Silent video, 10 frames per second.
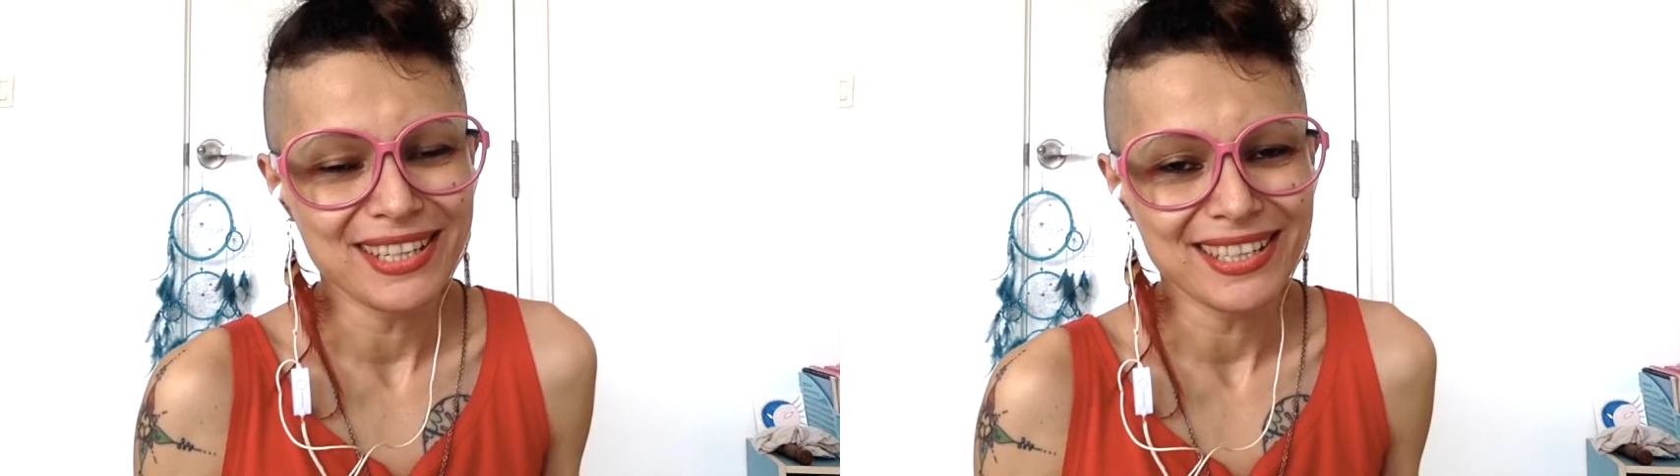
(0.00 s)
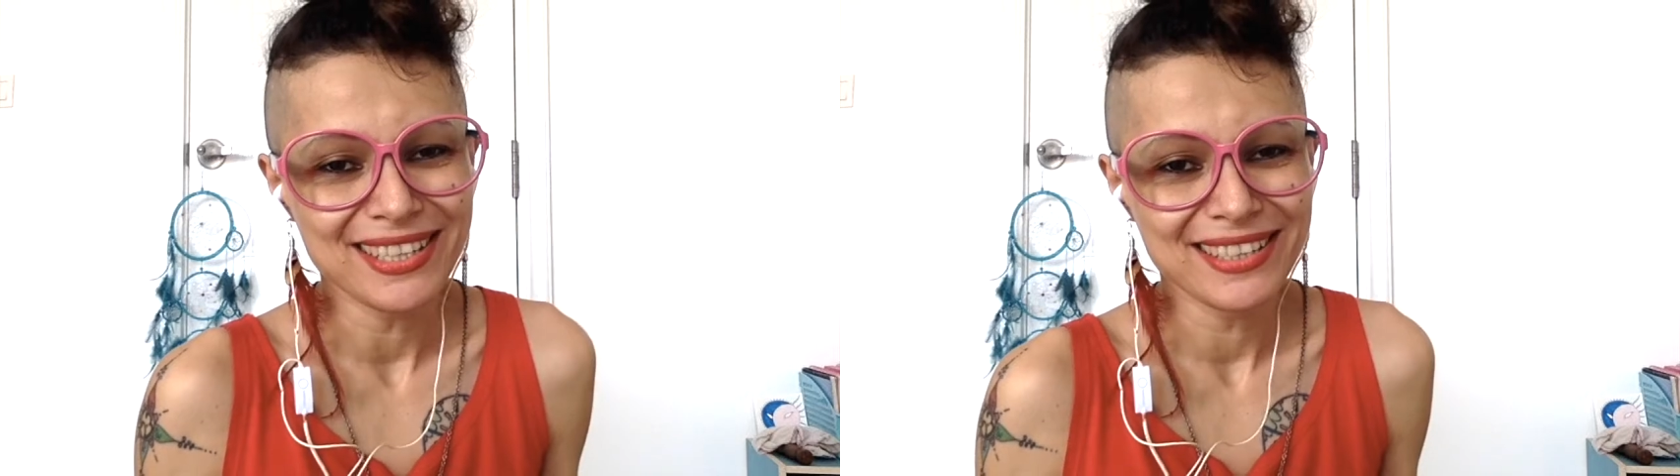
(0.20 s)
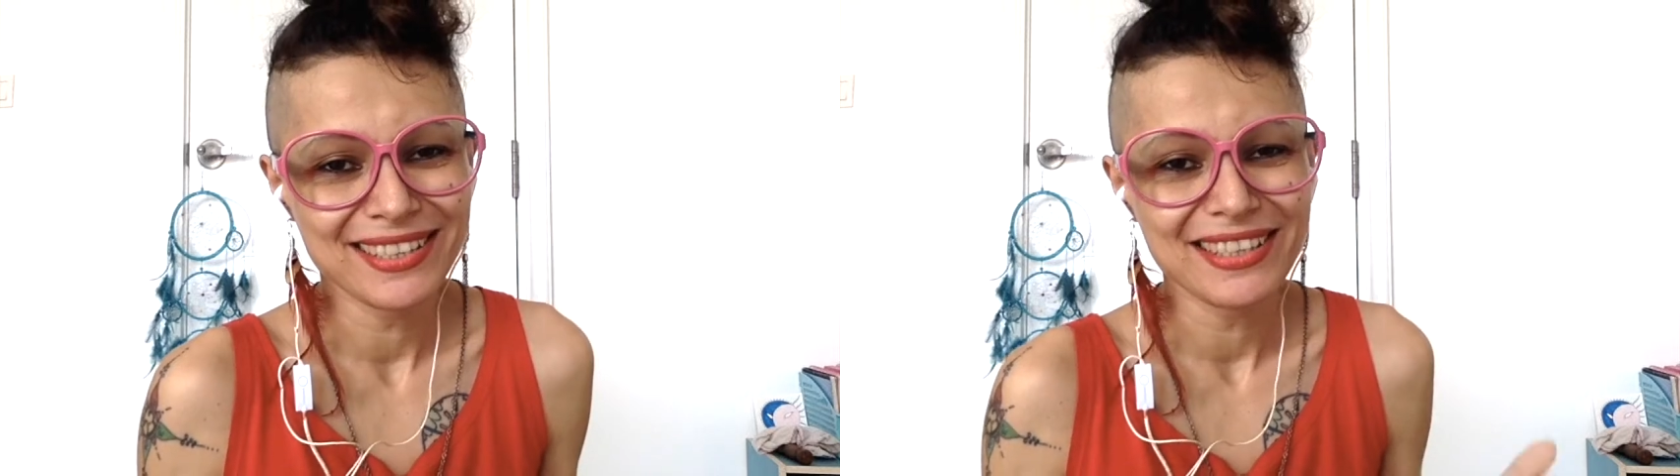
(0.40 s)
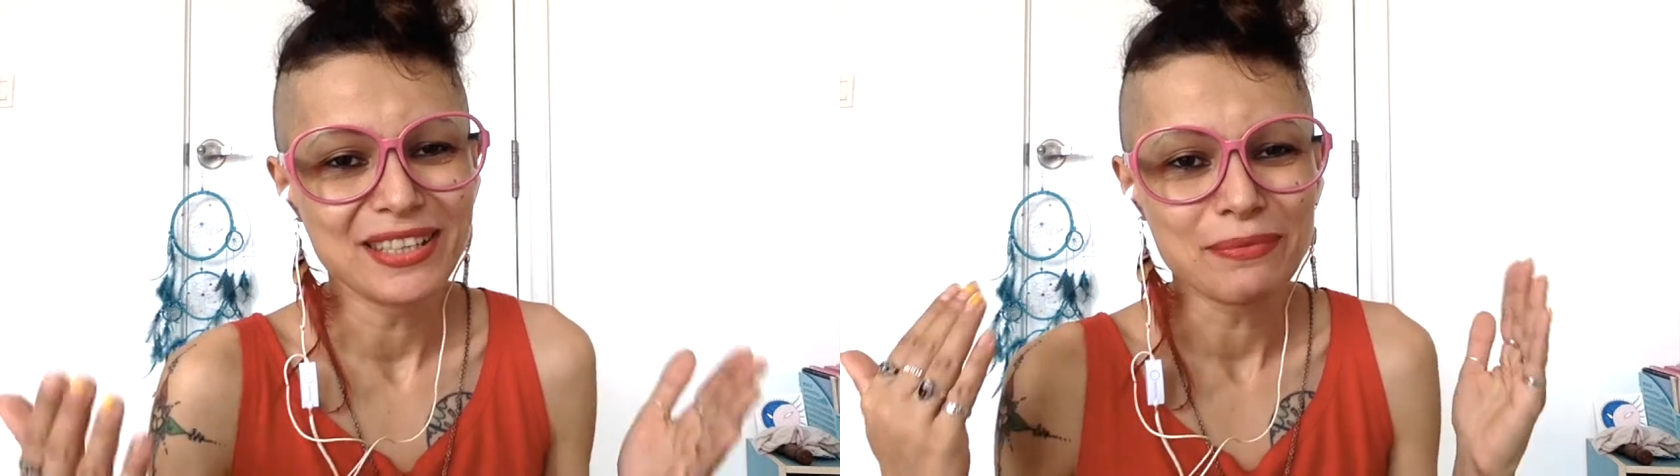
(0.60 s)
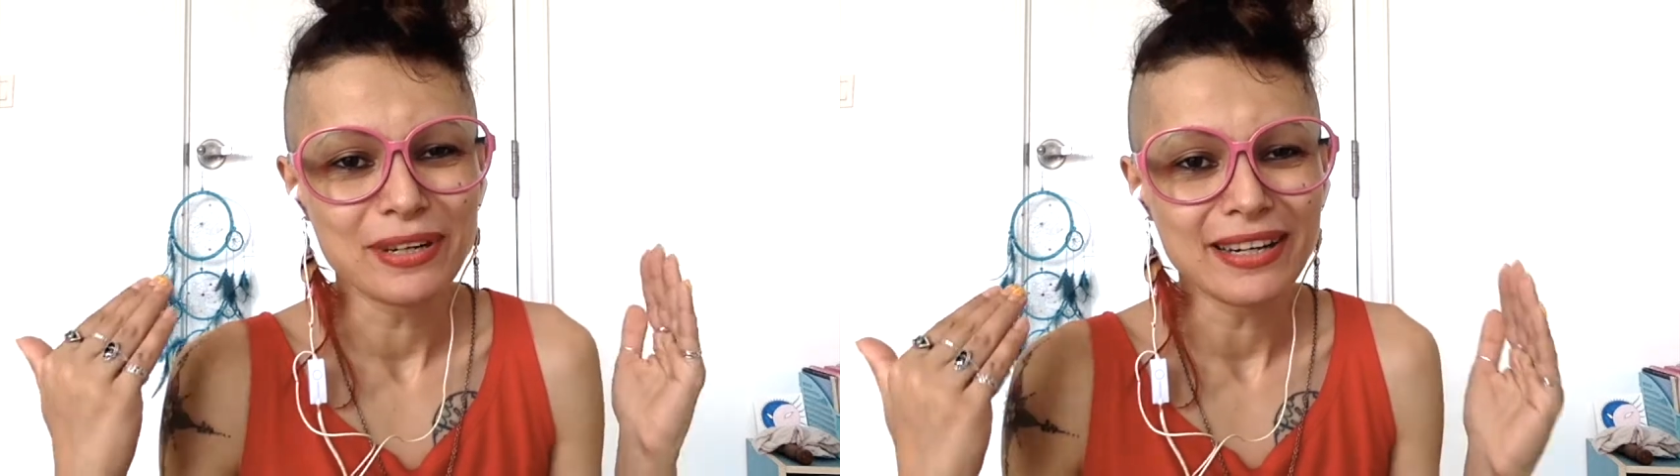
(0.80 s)
here,
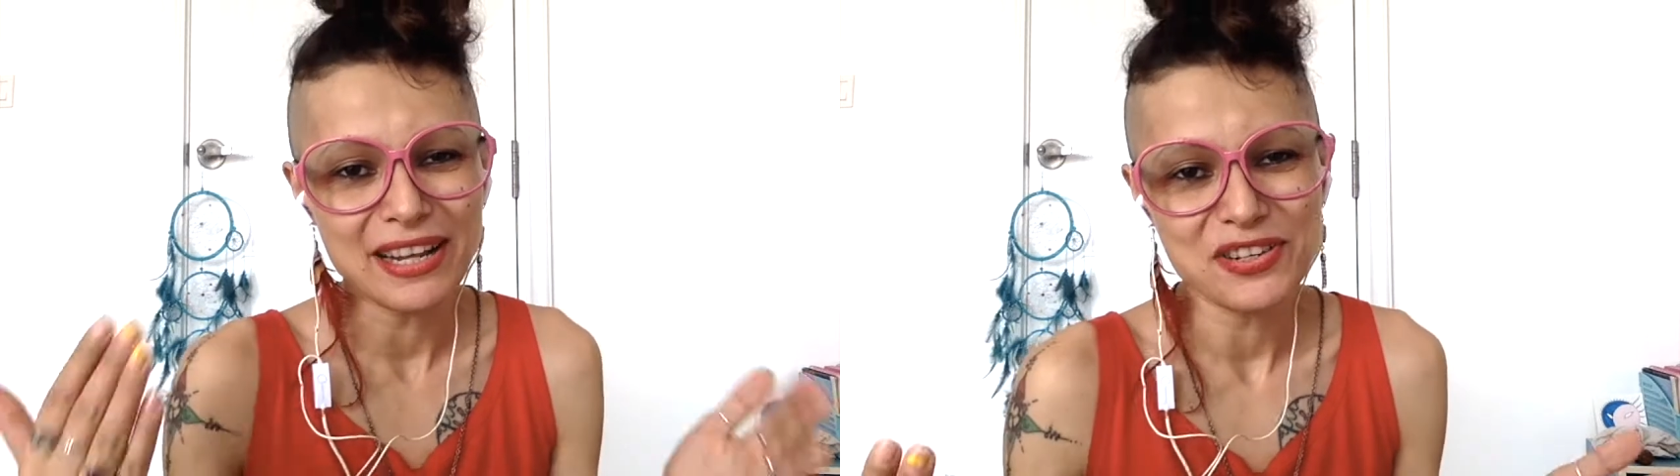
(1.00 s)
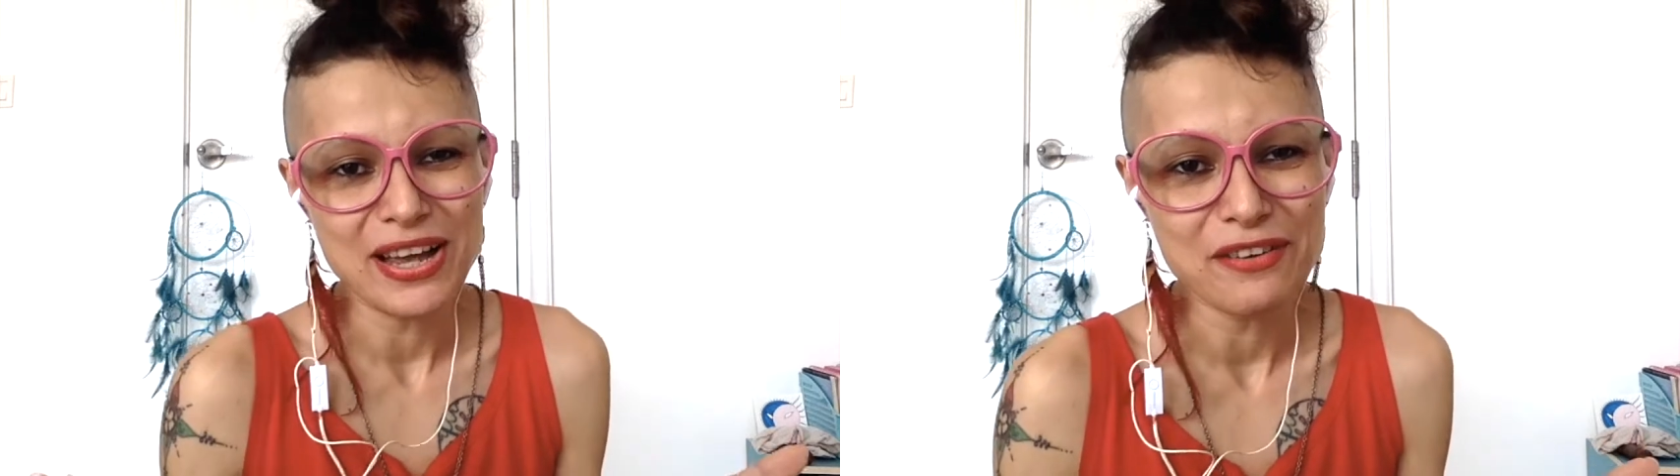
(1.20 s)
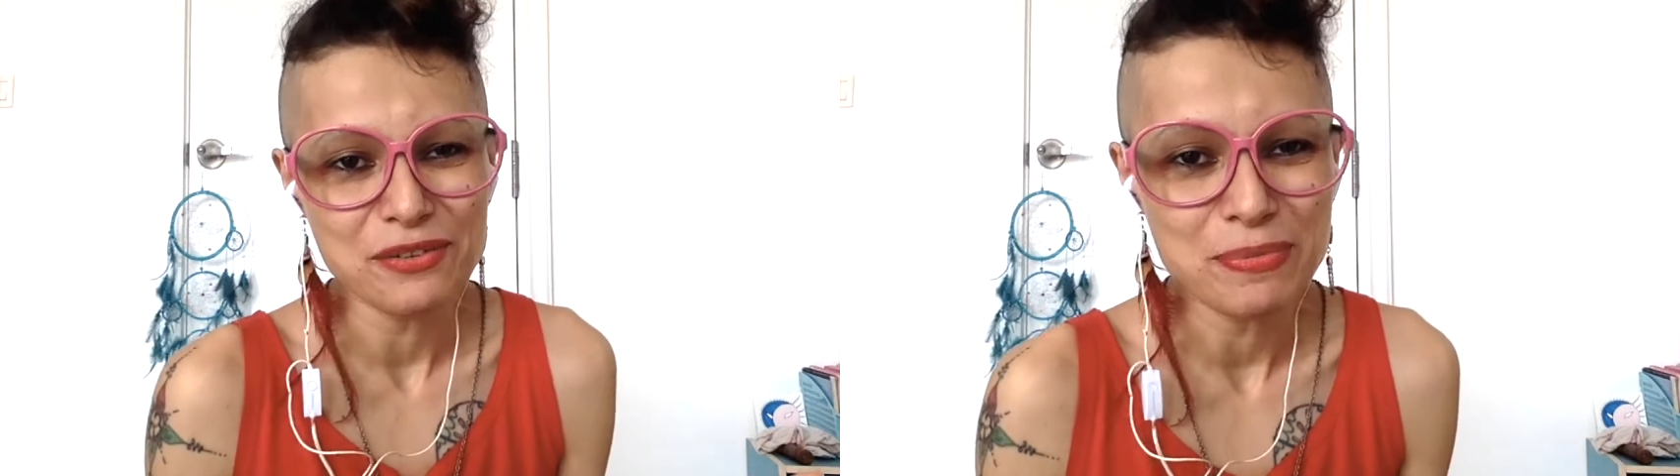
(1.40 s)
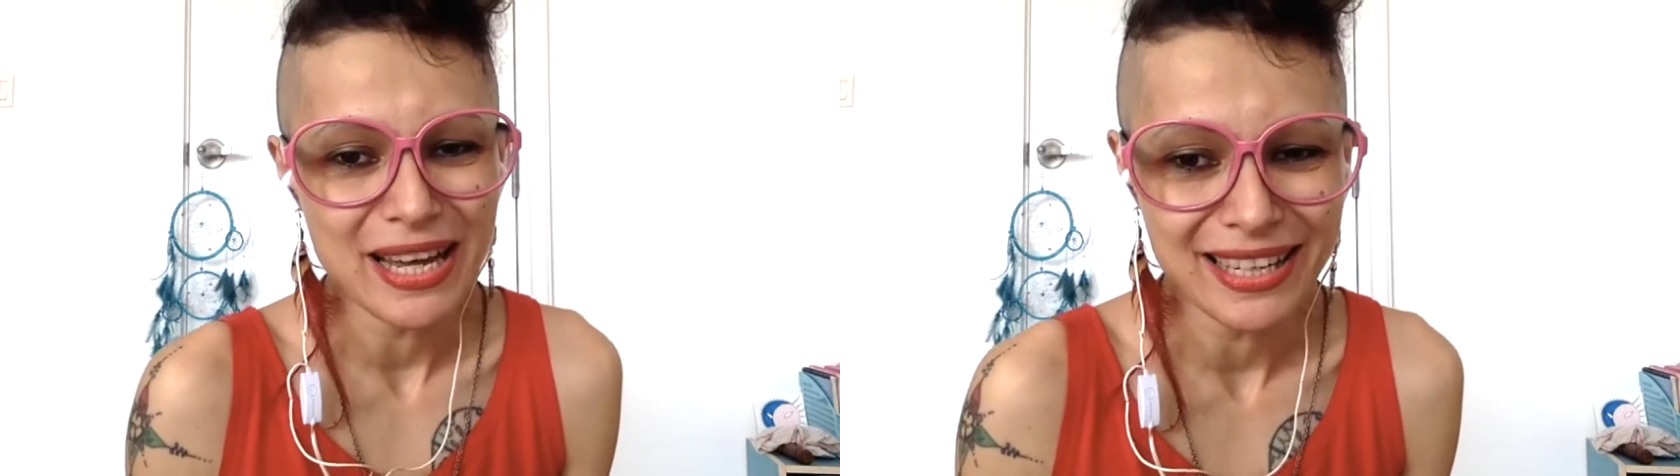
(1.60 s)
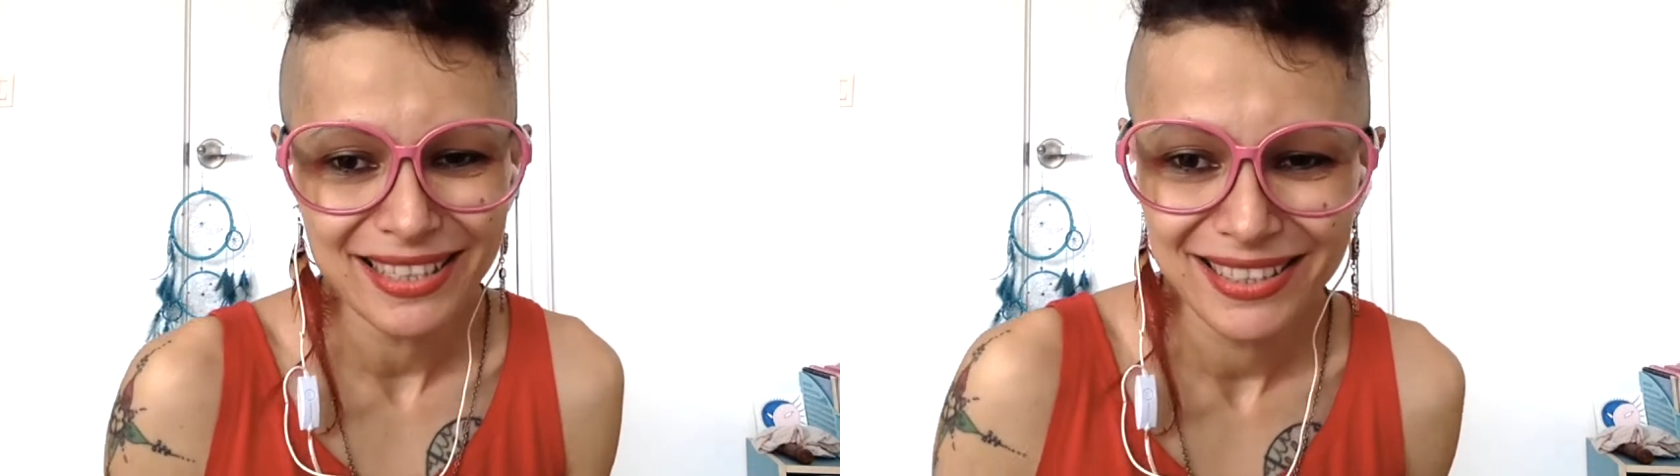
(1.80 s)
and I'm glad to have you
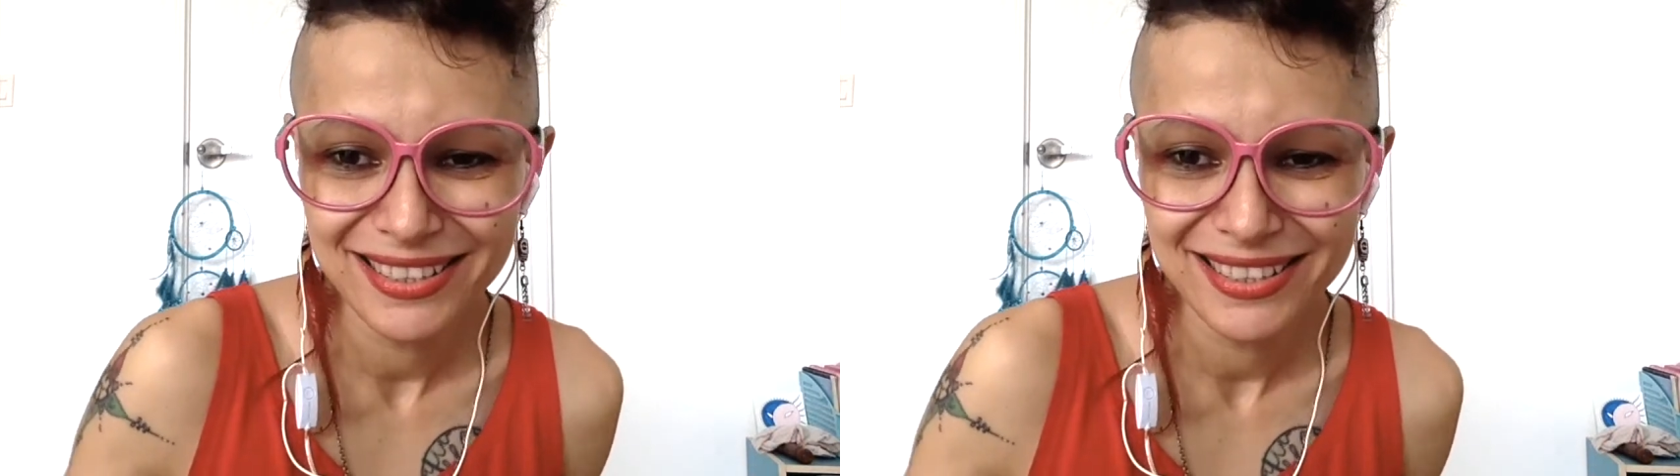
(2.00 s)
back.